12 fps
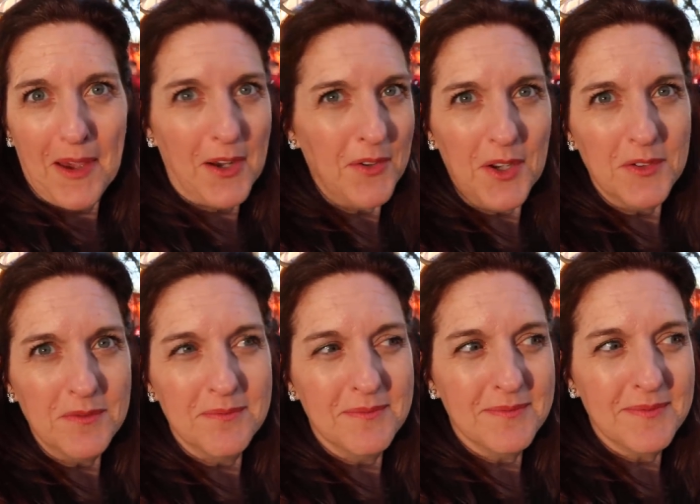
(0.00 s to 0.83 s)
I don't know,
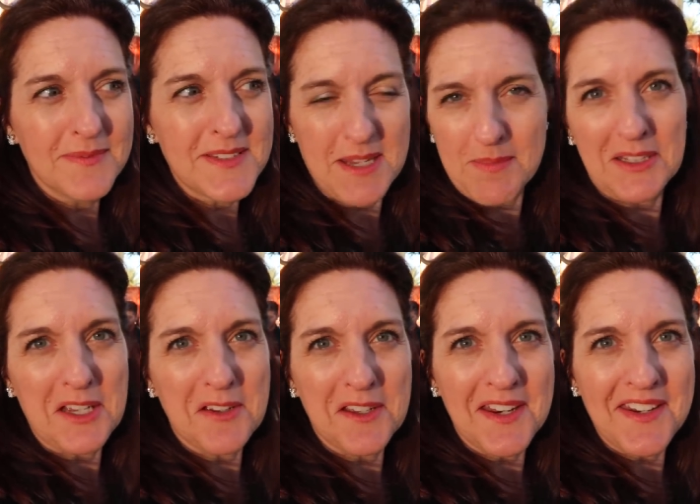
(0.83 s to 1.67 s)
seemed like
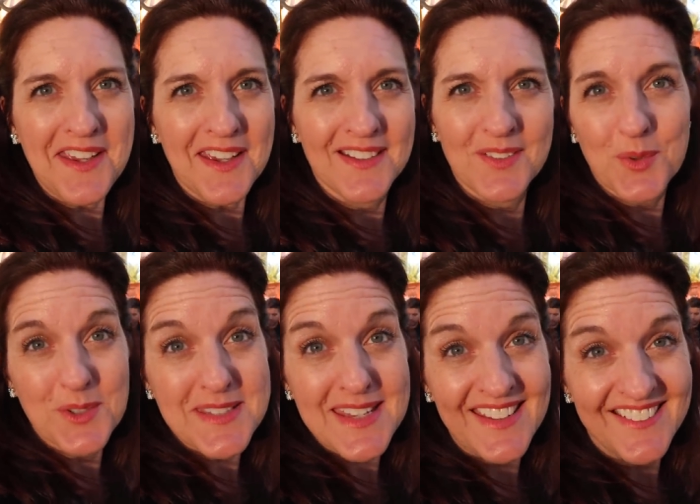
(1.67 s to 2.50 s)
a good idea.
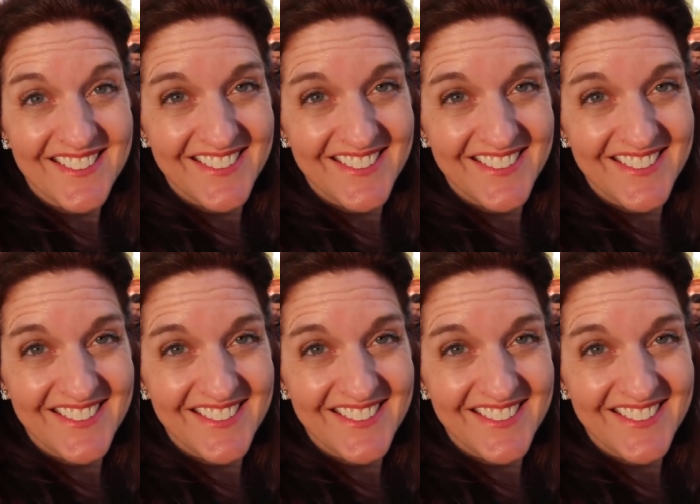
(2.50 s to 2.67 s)
We'll see.